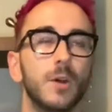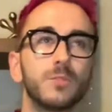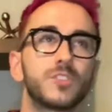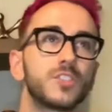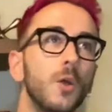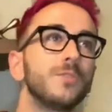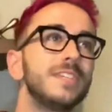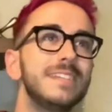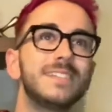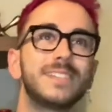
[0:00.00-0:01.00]

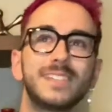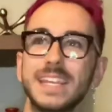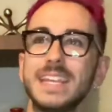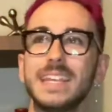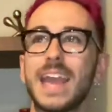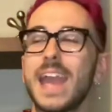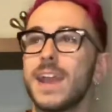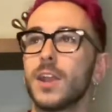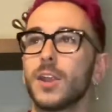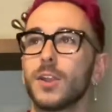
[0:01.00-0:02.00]
salty sea
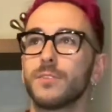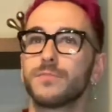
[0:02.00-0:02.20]
air